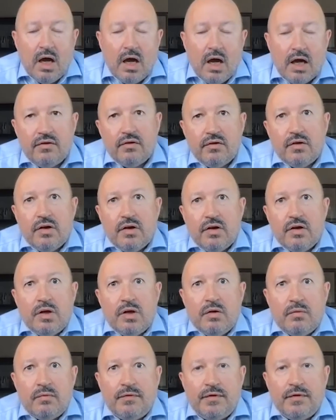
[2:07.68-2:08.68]
And
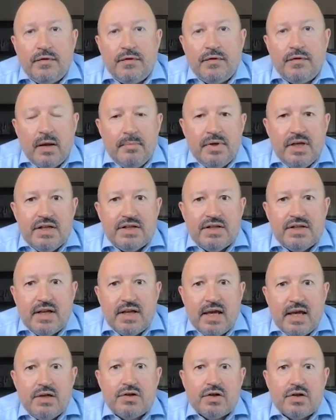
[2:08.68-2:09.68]
for companies in
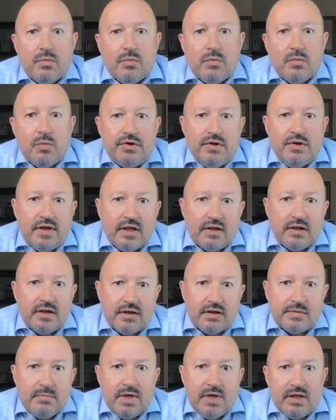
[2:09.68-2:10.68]
Asia, what do you think
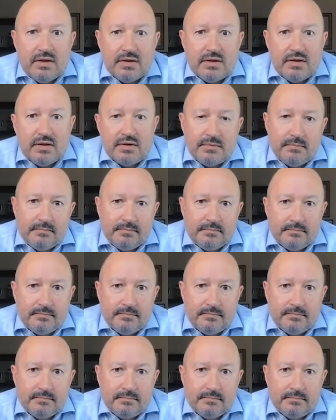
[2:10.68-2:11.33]
this means?